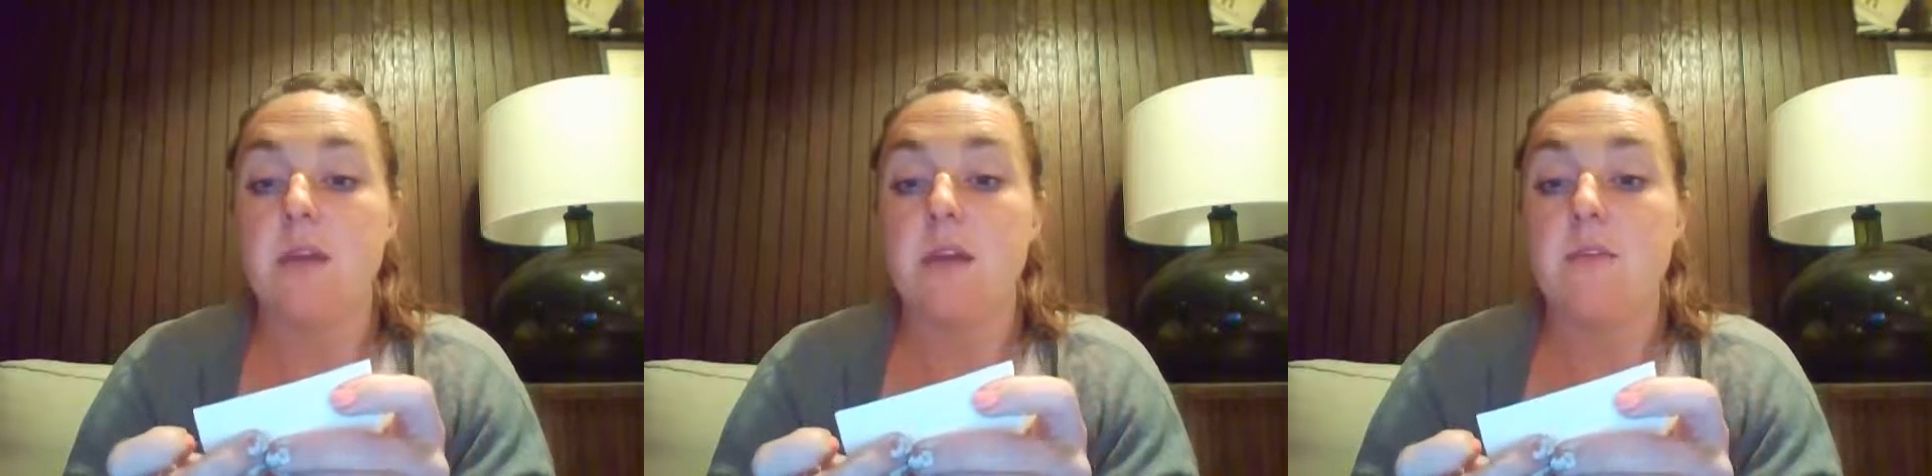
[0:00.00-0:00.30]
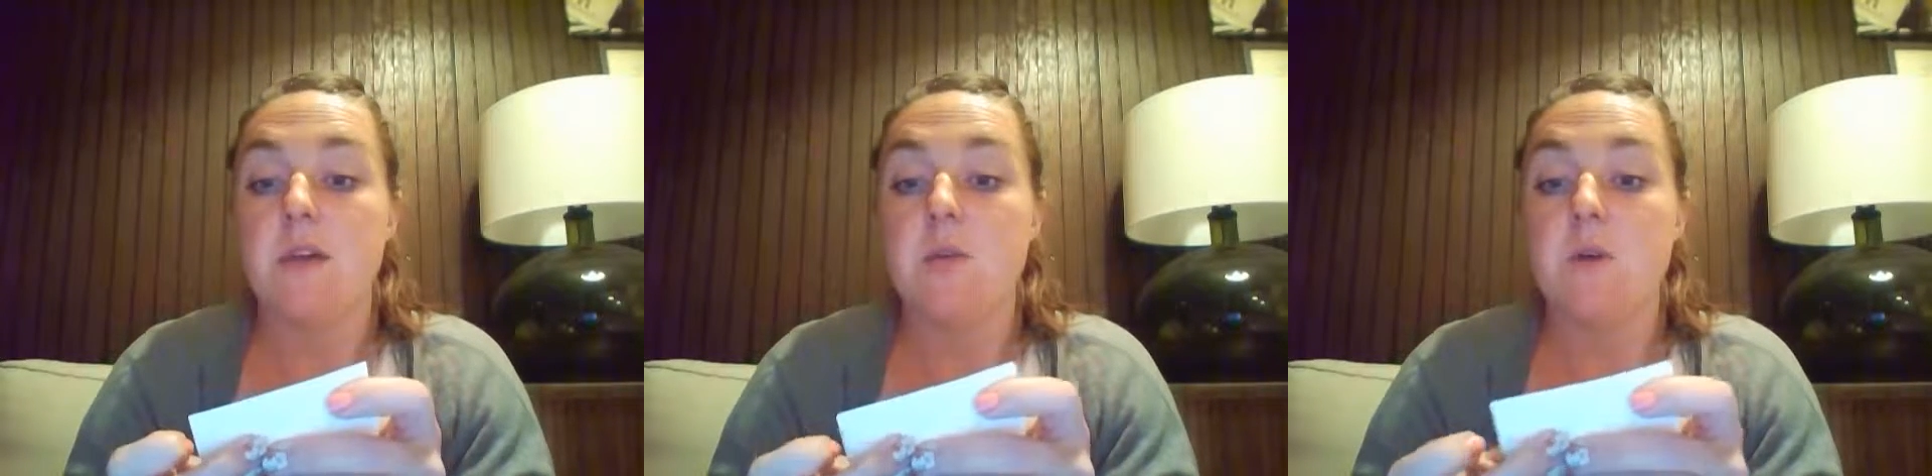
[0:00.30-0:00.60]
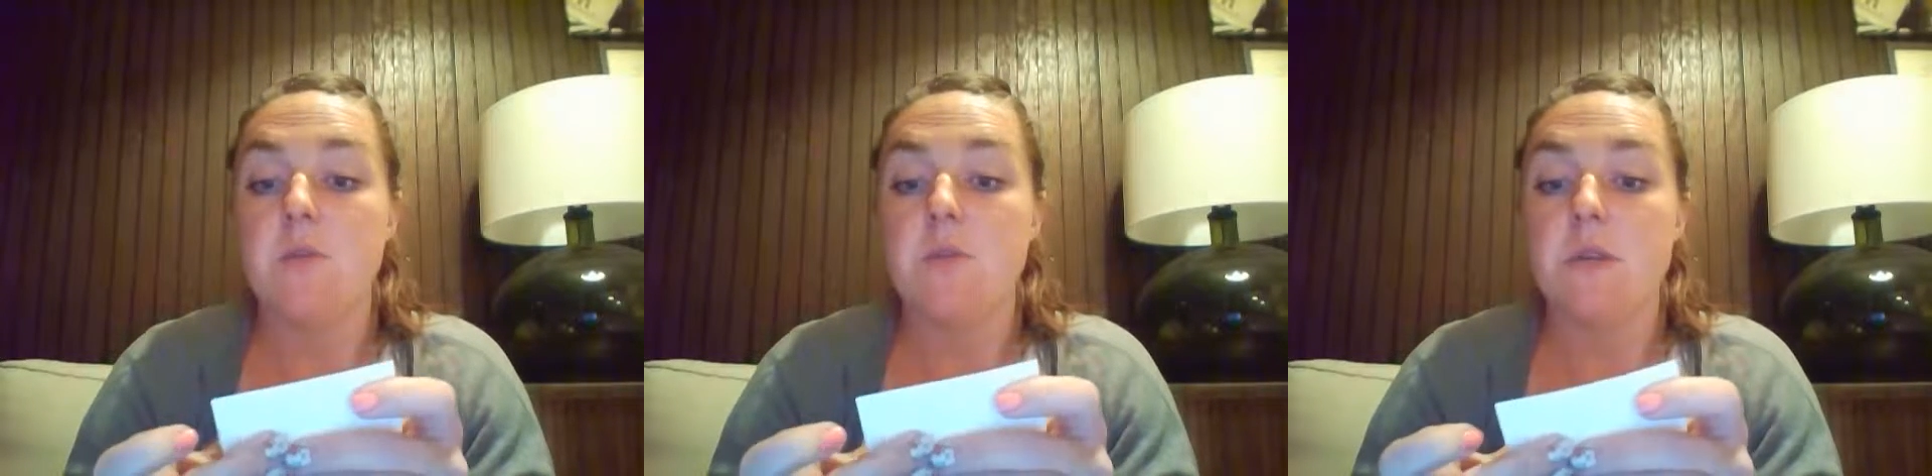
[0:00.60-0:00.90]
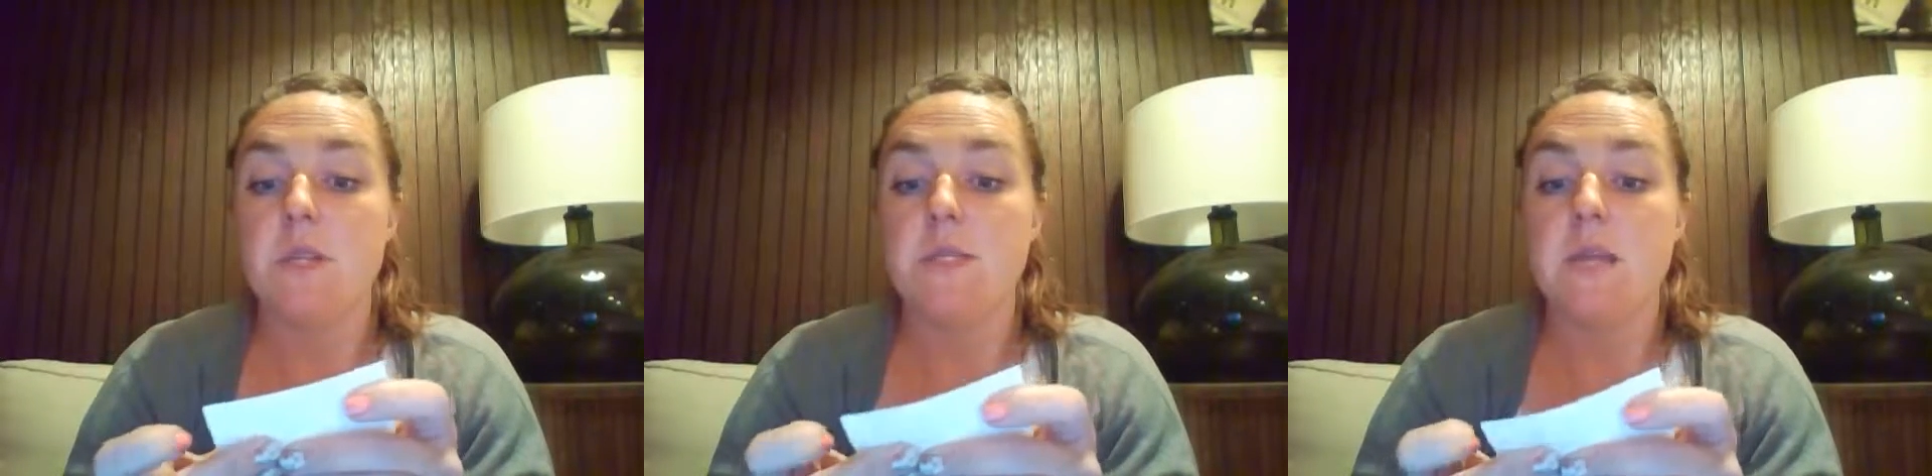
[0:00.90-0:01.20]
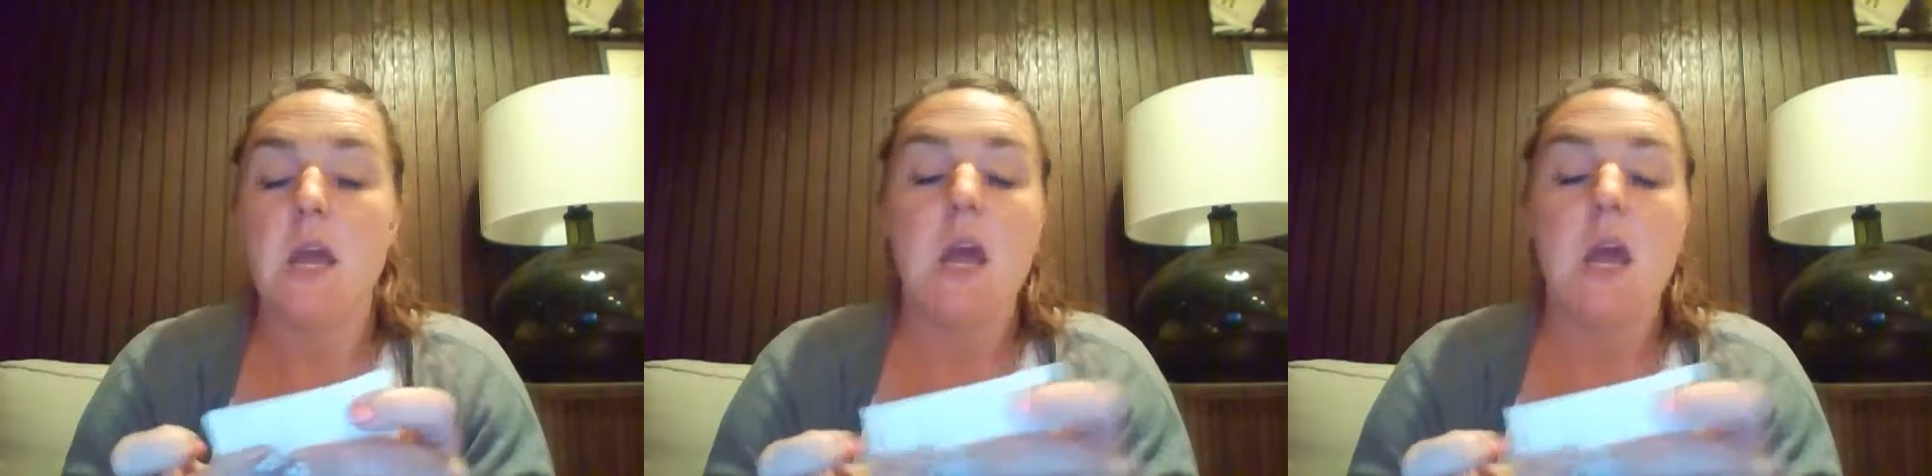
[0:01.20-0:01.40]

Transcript: can't think while I'm doing this.